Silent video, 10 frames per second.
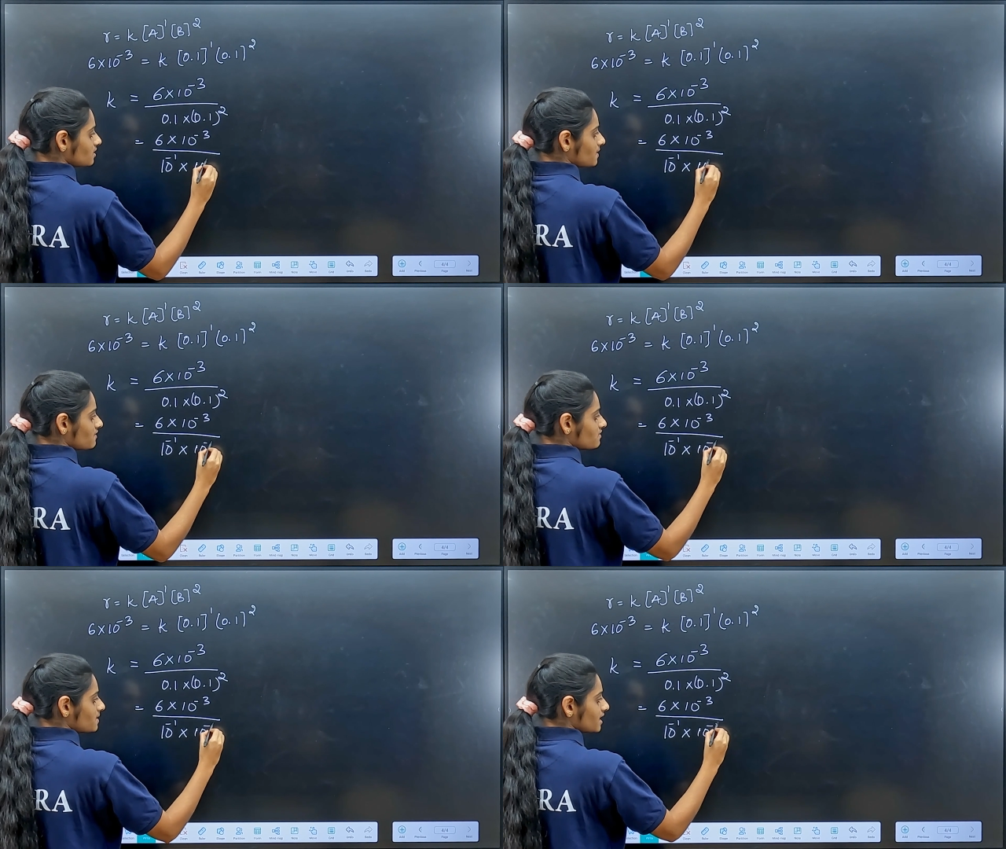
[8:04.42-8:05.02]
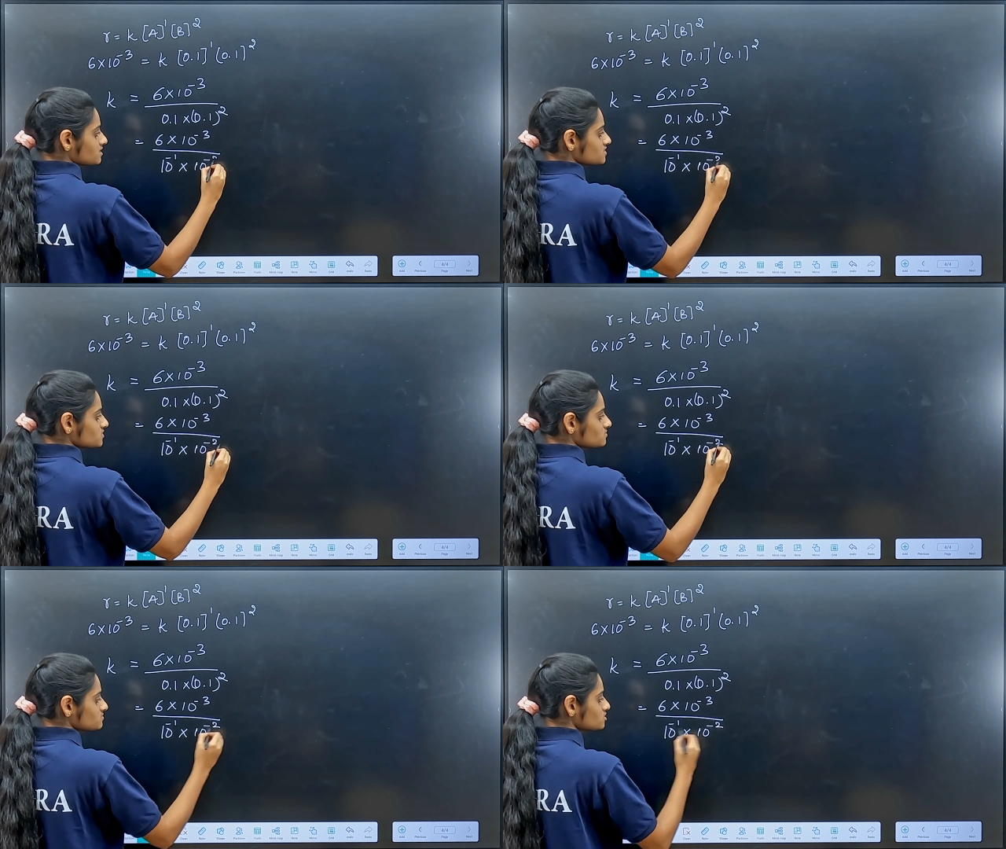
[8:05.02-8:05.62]
to the power minus
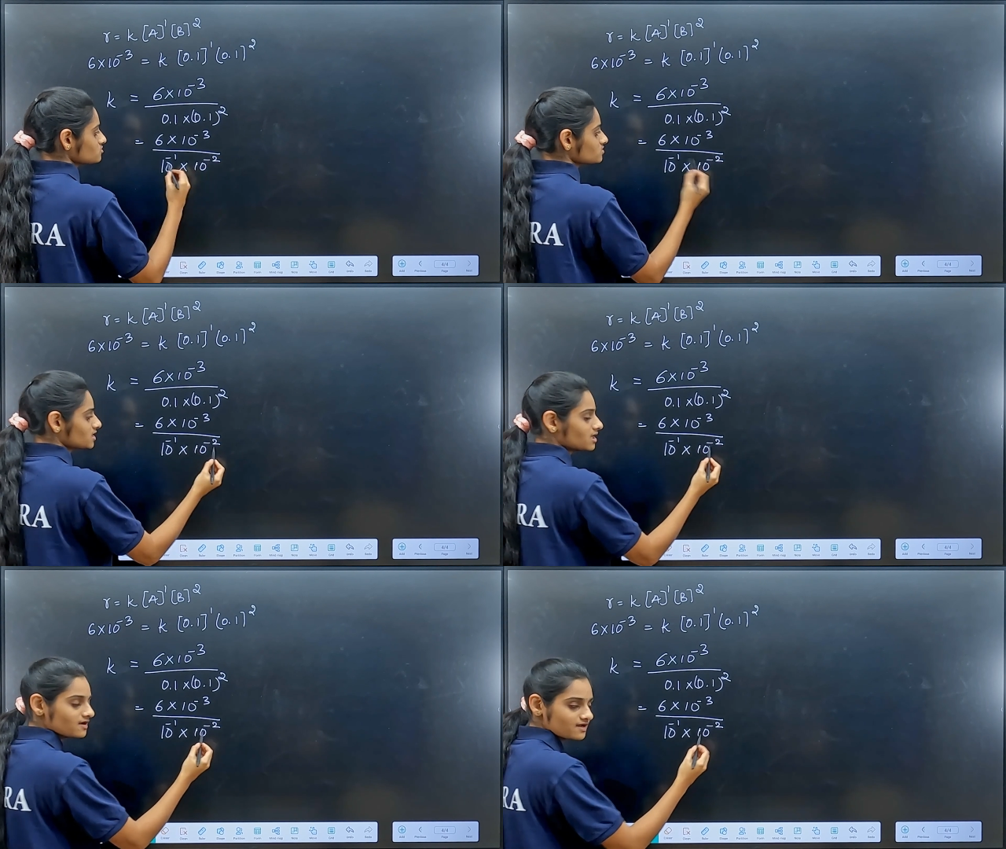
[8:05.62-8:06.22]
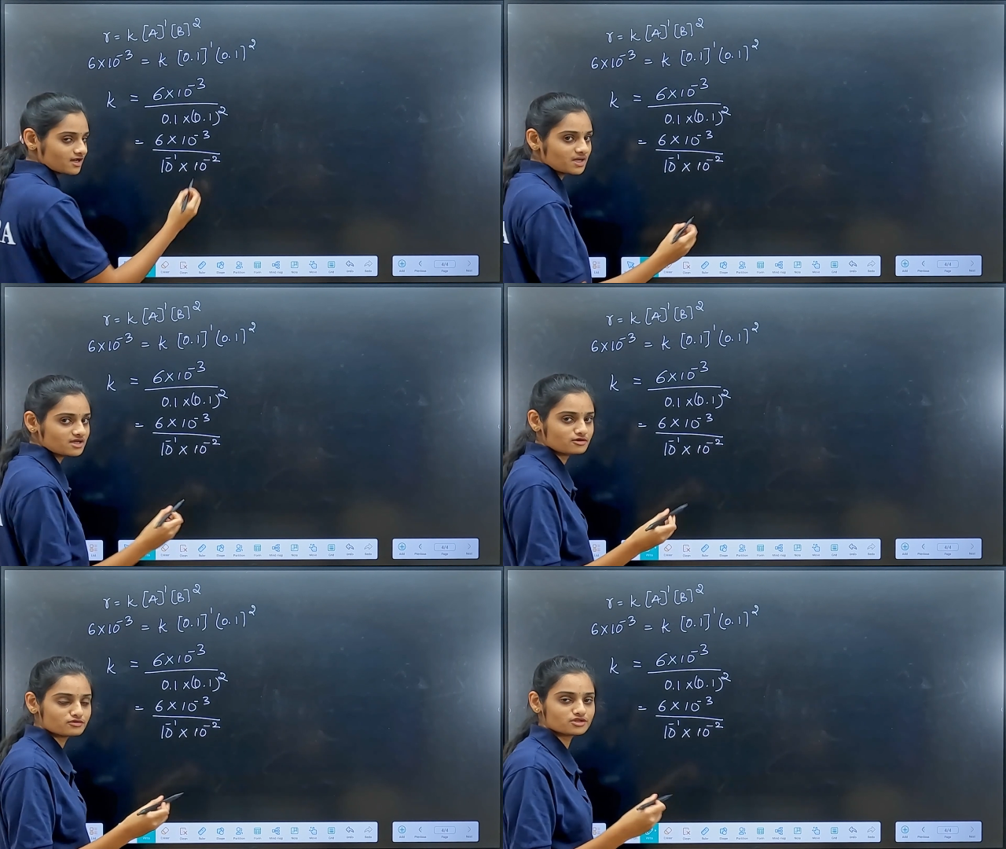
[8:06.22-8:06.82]
2. So together it will be
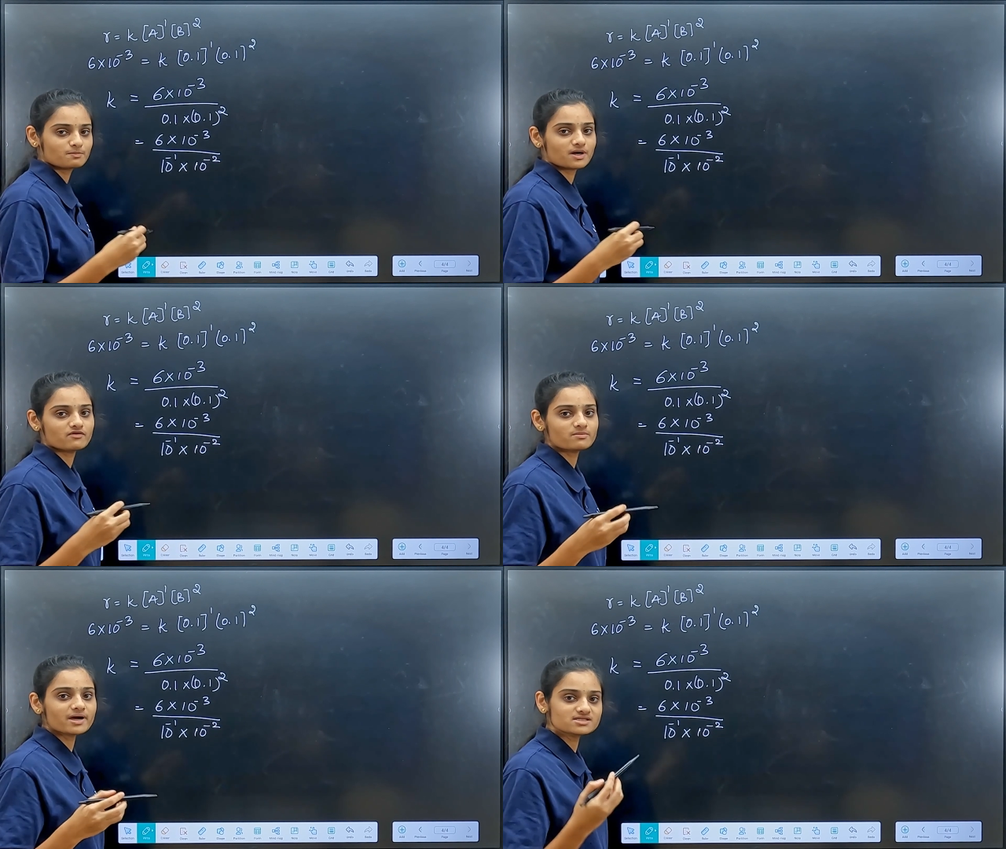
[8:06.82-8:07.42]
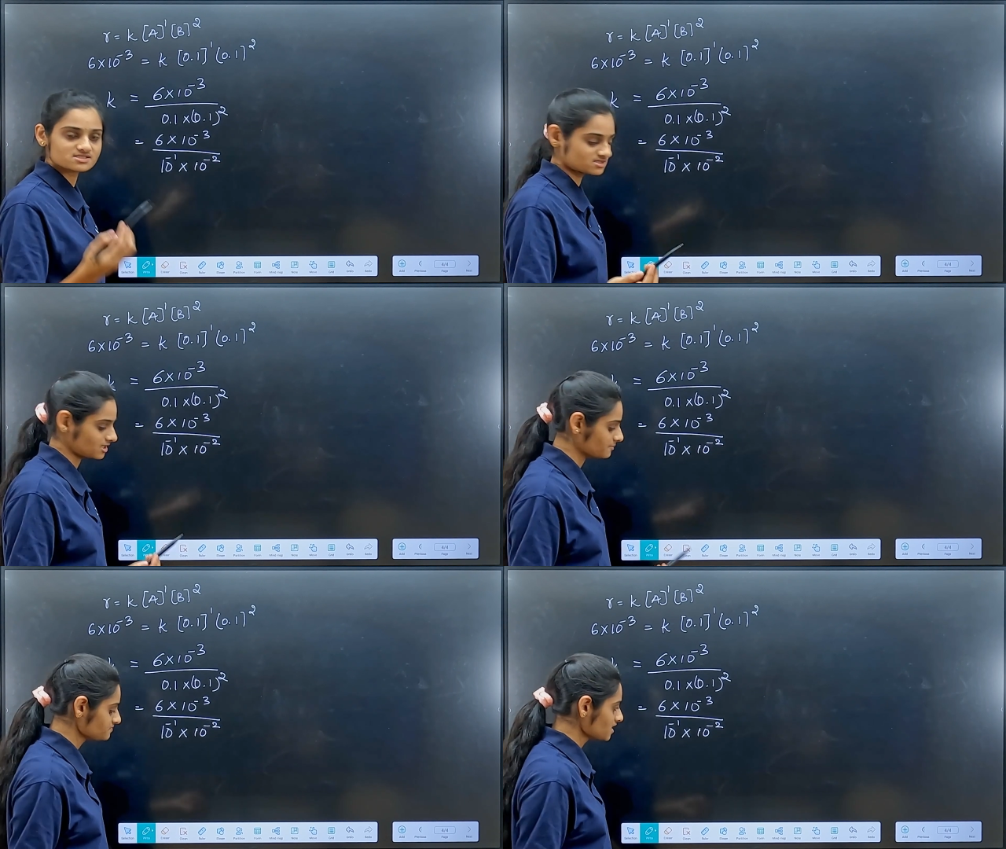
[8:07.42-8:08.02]
10 to the power minus
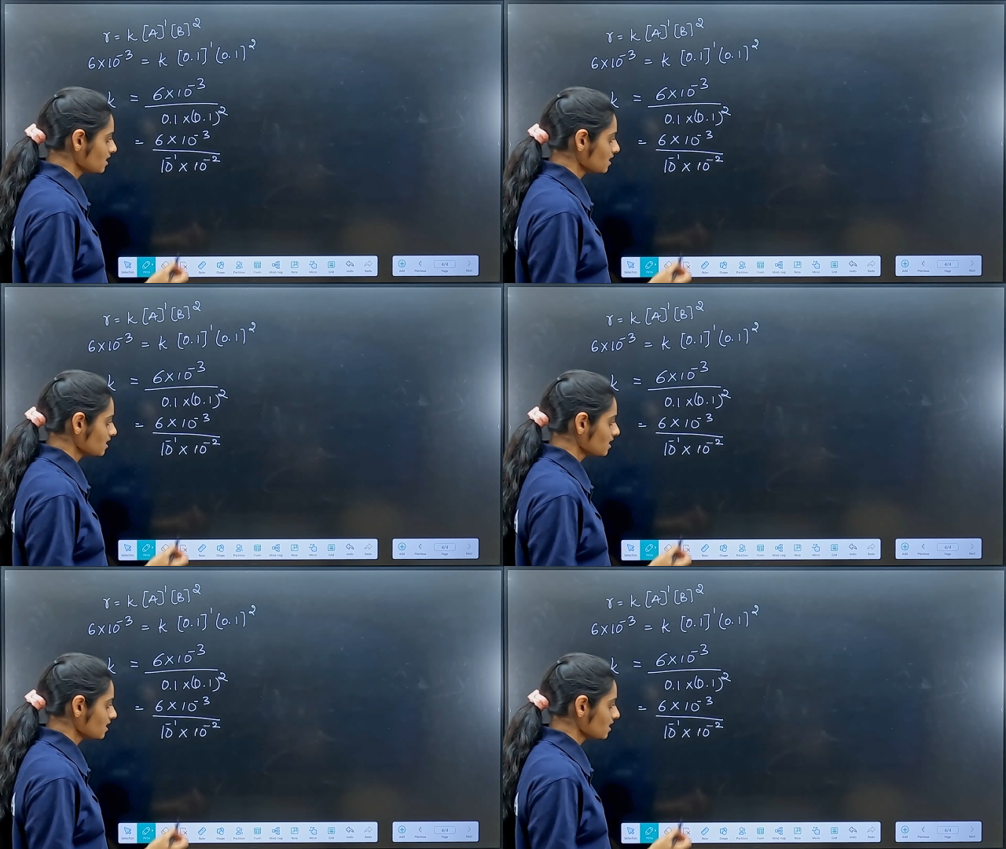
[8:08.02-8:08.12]
3.